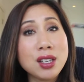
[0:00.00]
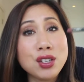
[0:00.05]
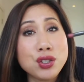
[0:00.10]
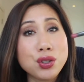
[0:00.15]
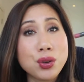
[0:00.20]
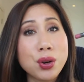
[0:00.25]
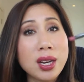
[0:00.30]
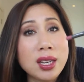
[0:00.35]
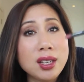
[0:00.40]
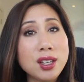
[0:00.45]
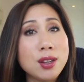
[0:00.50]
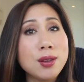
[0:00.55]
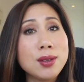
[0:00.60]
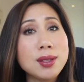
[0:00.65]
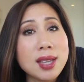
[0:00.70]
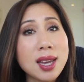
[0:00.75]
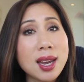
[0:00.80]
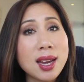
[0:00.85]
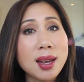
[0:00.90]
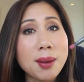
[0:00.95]
enjoying
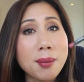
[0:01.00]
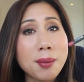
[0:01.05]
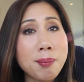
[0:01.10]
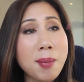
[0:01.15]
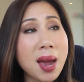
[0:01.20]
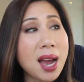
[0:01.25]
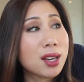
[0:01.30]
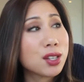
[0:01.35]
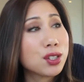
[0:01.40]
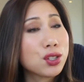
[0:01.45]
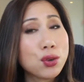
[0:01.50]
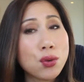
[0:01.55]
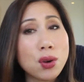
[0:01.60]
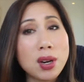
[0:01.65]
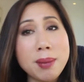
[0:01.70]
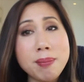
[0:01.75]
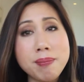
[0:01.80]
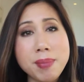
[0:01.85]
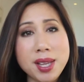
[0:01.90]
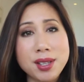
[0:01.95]
using MAC
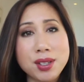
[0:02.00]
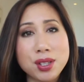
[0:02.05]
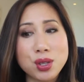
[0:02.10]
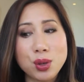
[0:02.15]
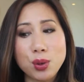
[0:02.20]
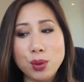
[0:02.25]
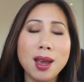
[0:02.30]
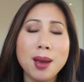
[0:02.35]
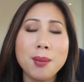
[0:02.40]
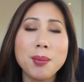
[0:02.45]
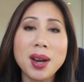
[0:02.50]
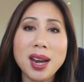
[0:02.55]
Soar lip pencil.